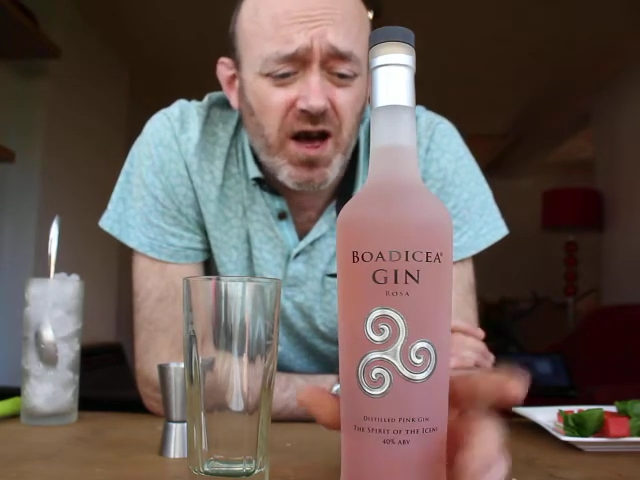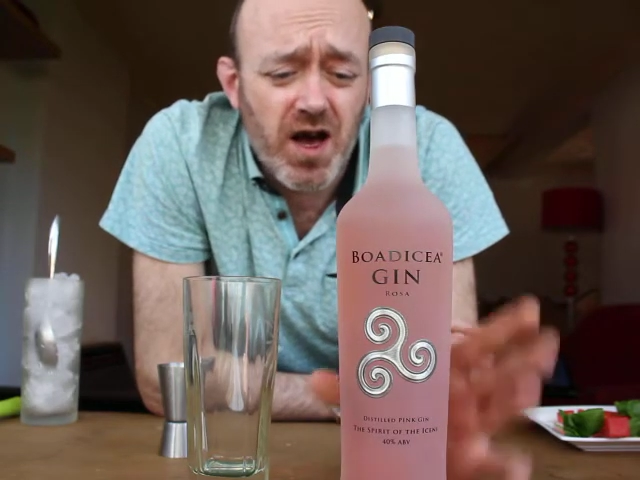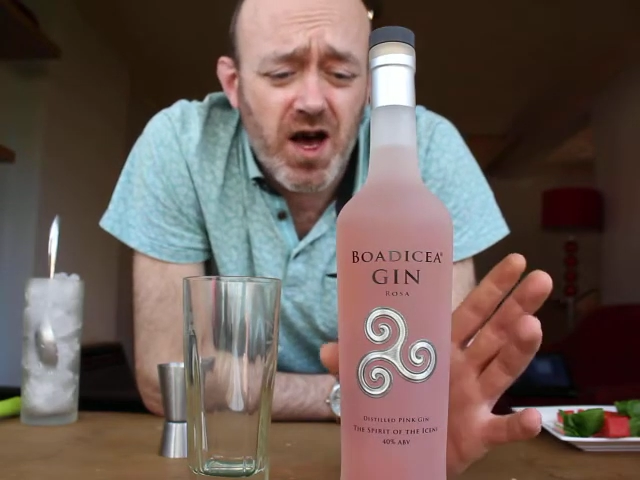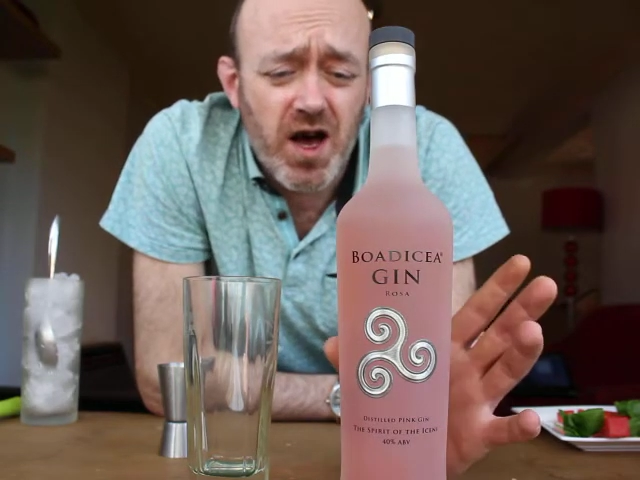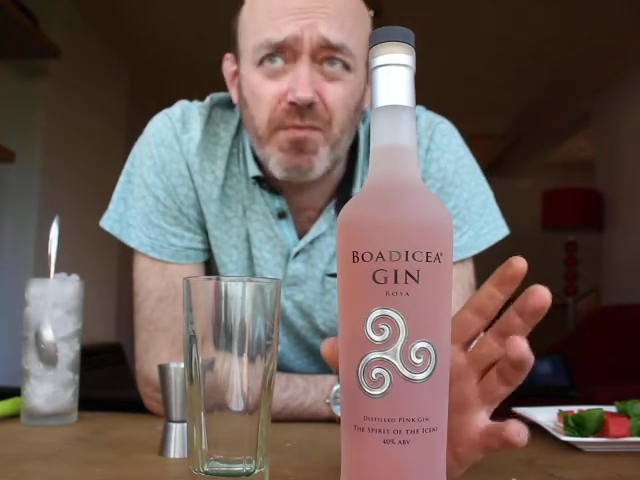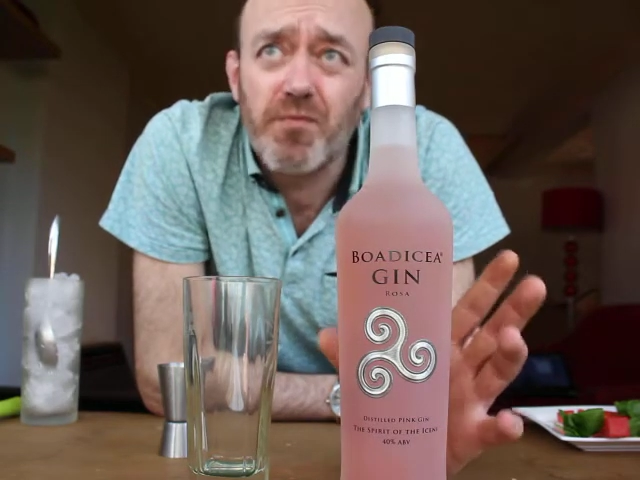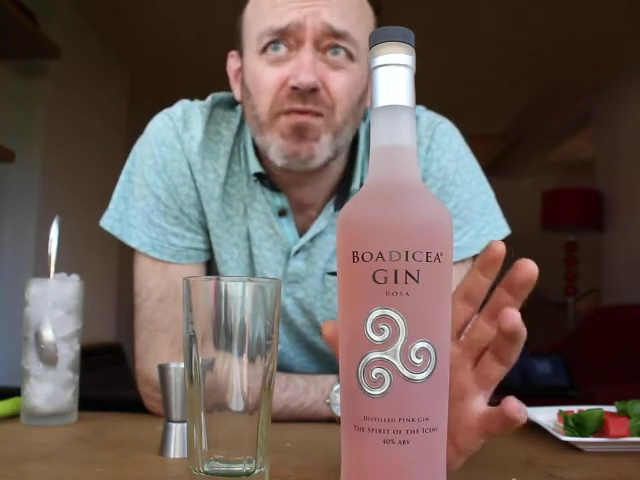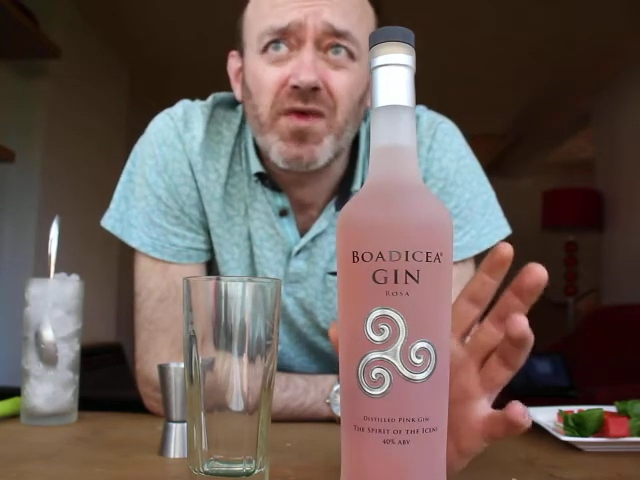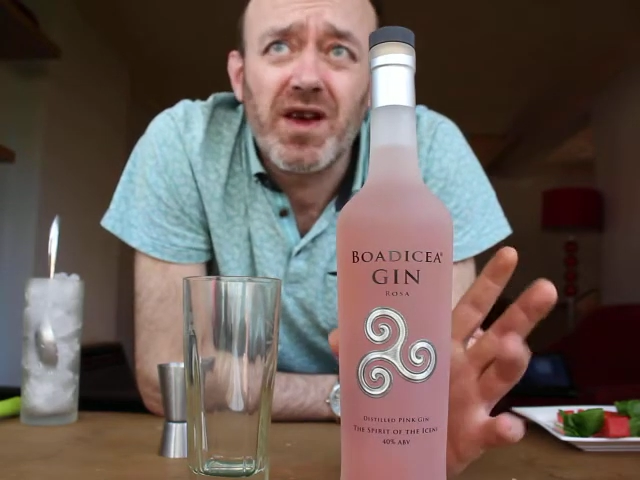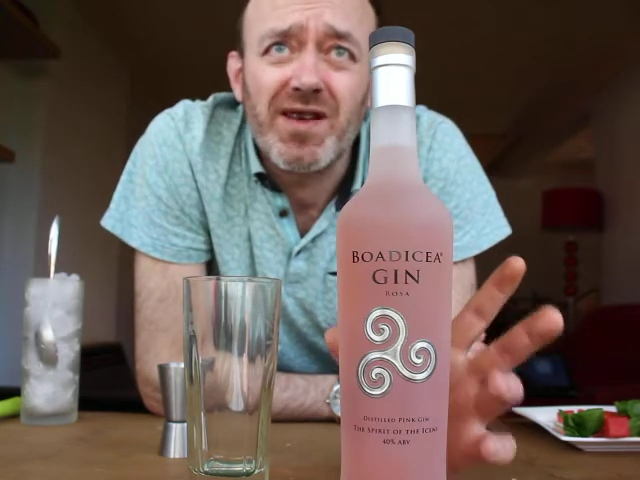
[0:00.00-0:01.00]
Um,
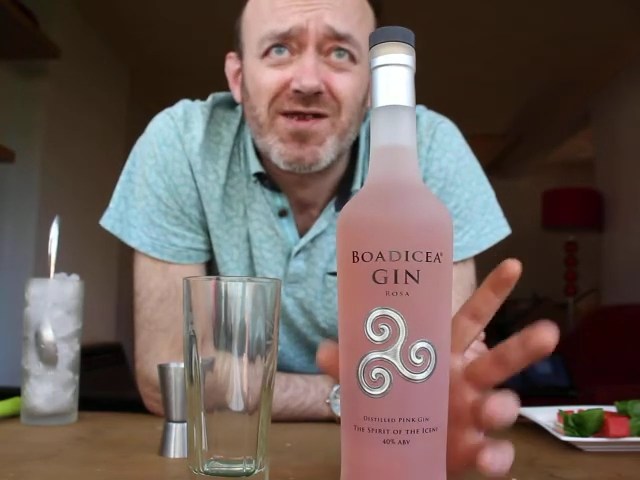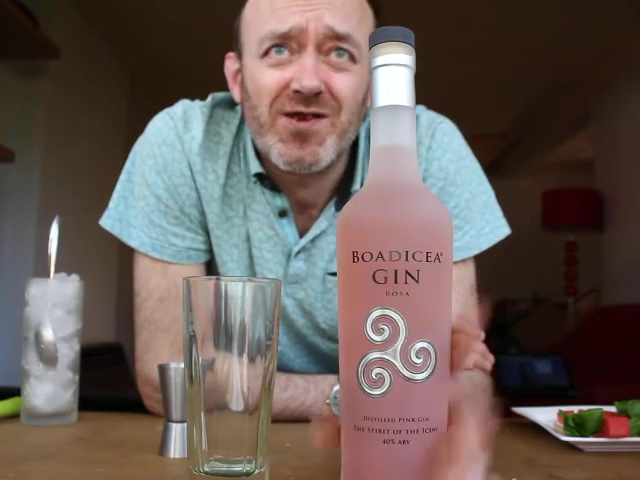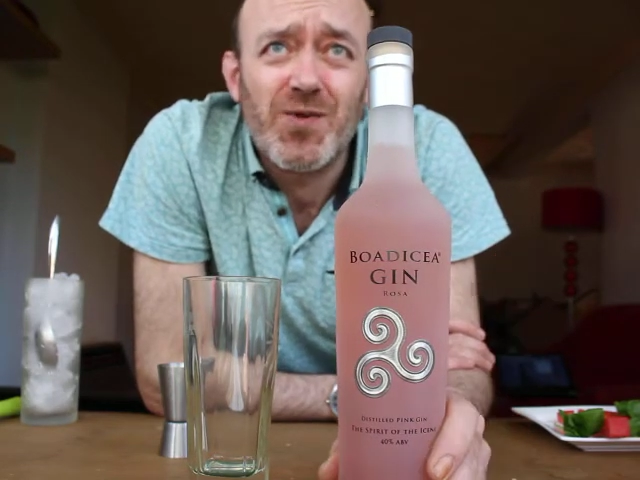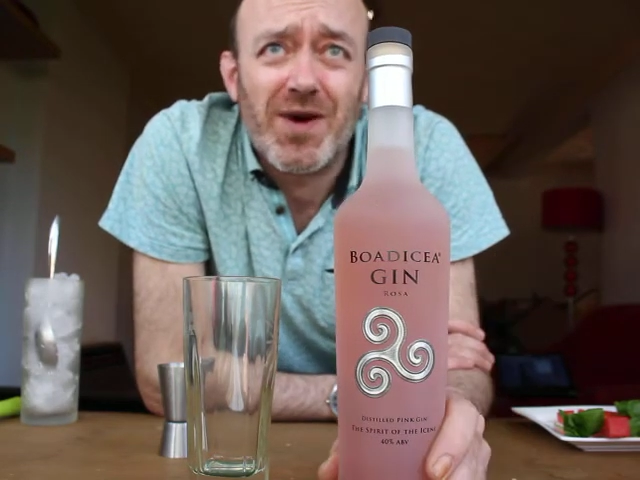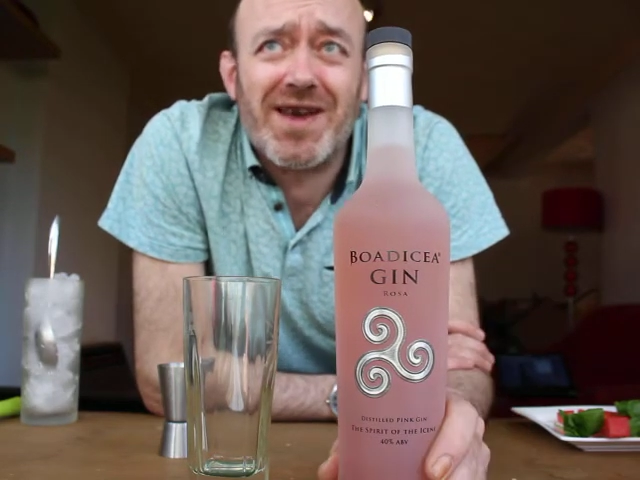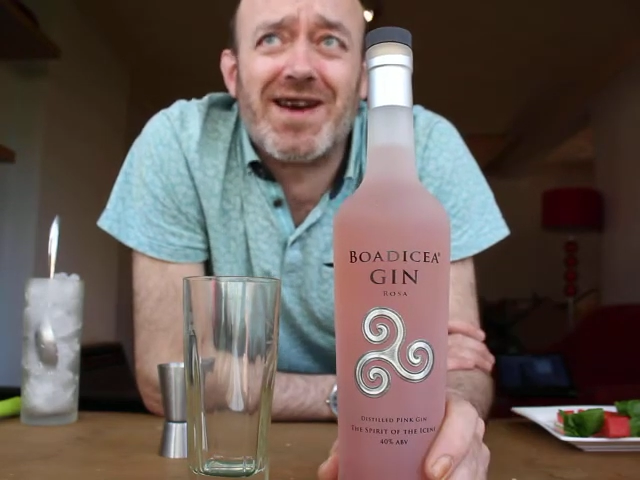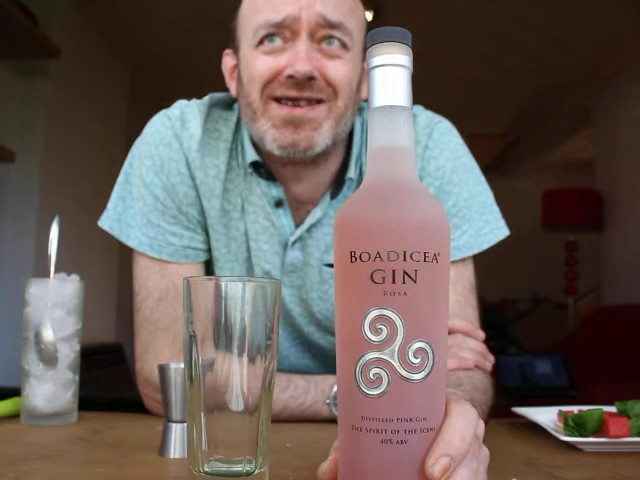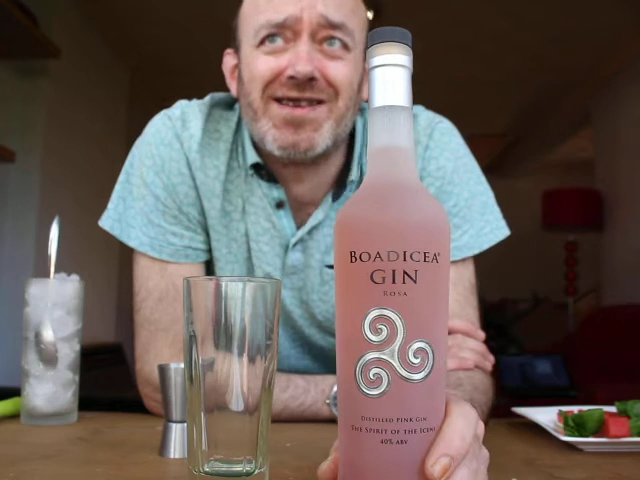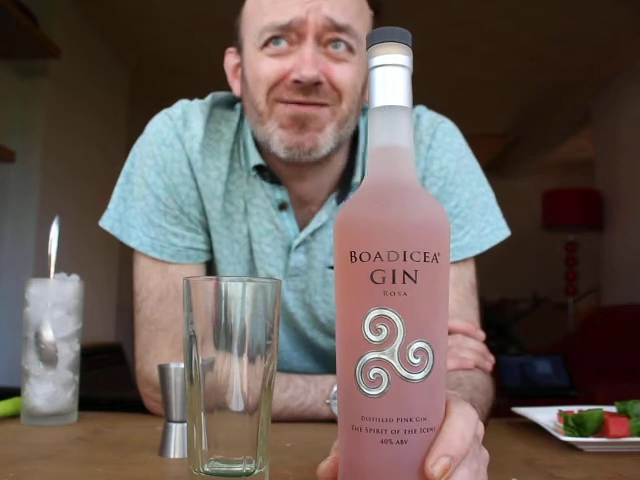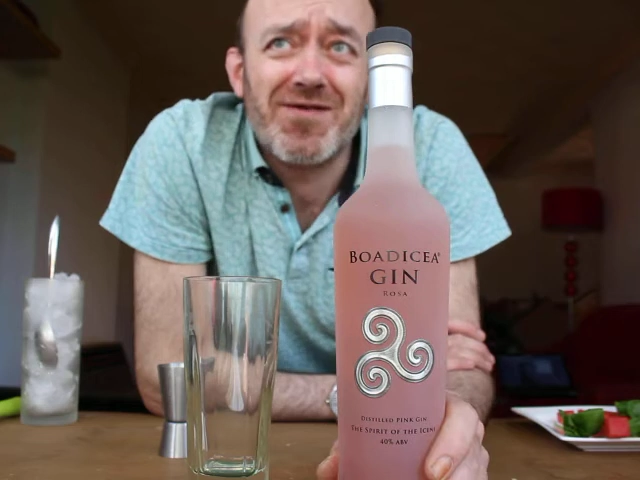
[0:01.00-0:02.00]
it's
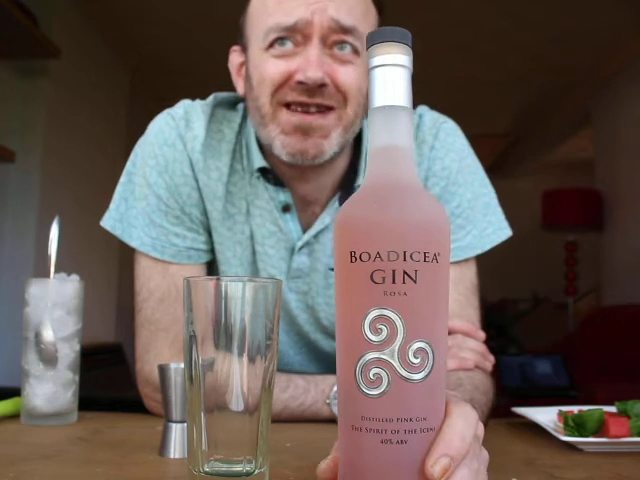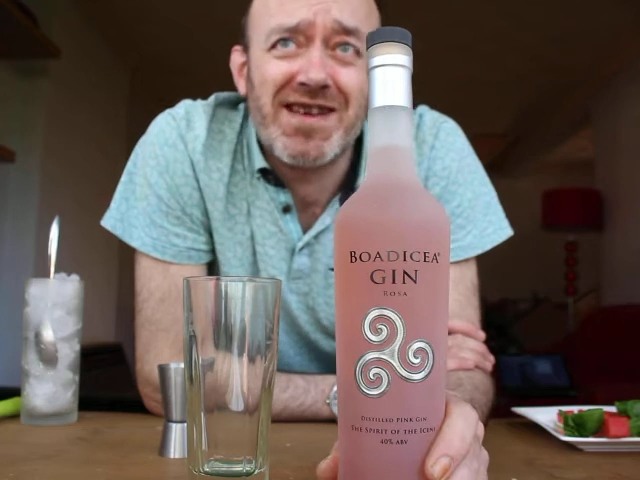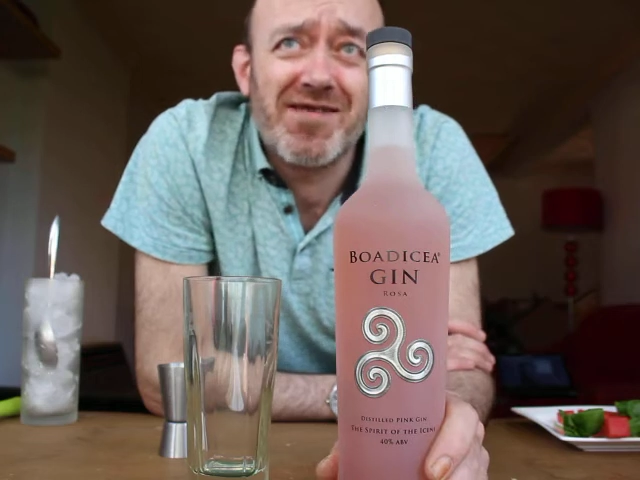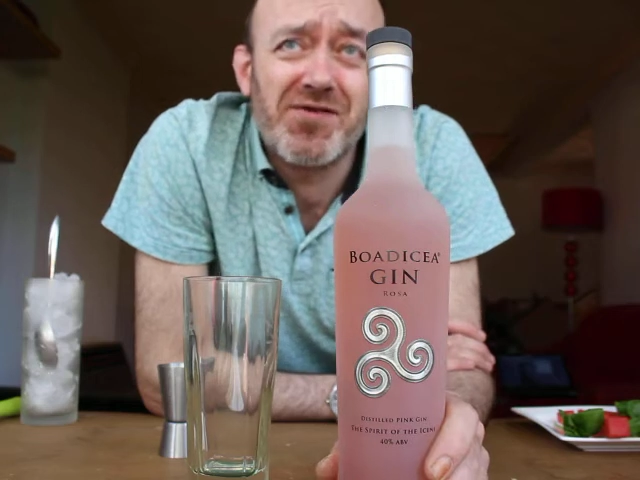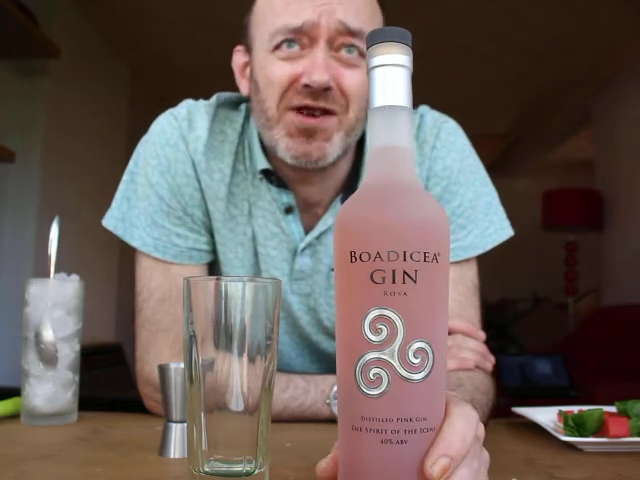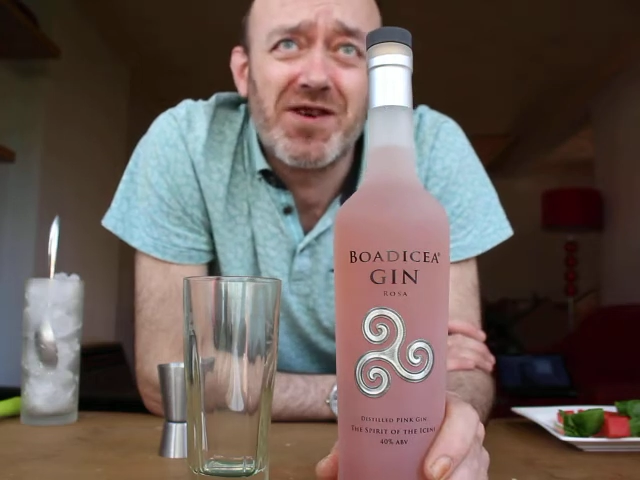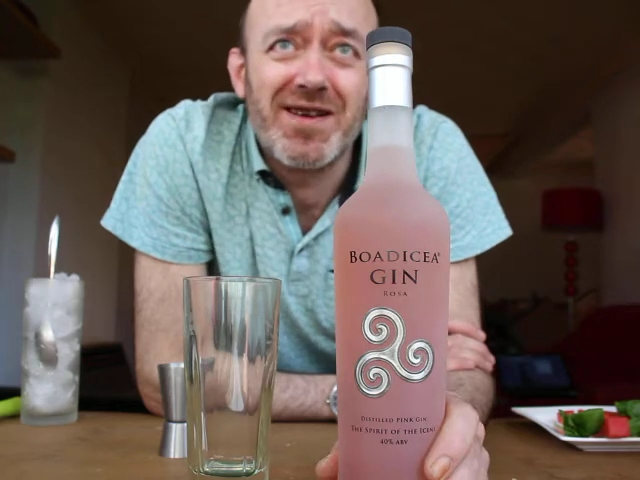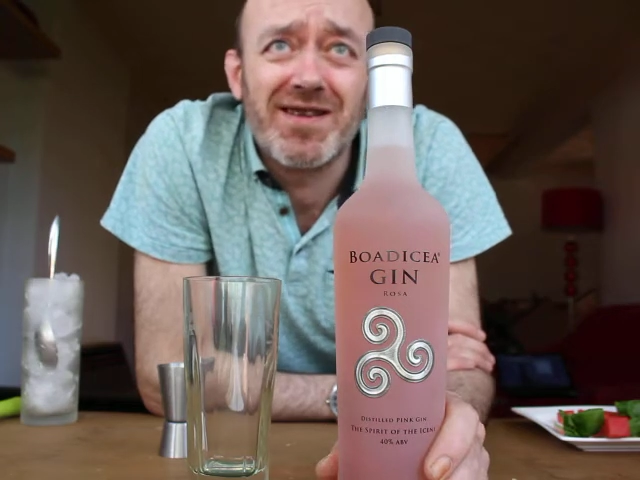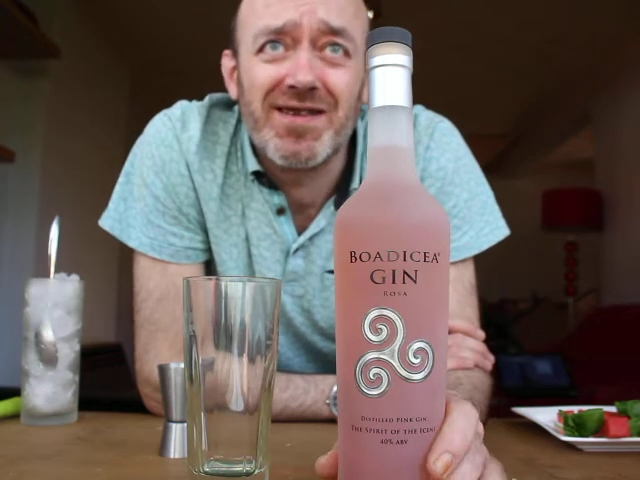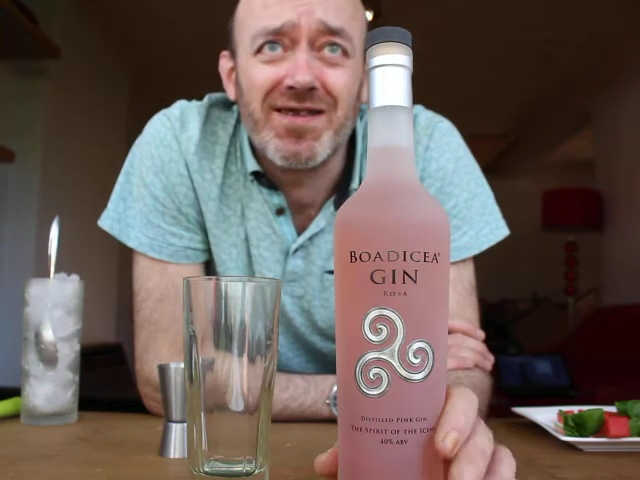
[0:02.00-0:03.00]
28 degrees
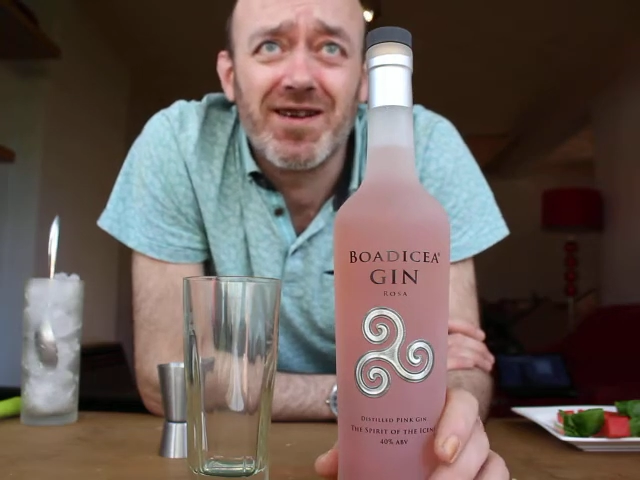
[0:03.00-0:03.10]
outside,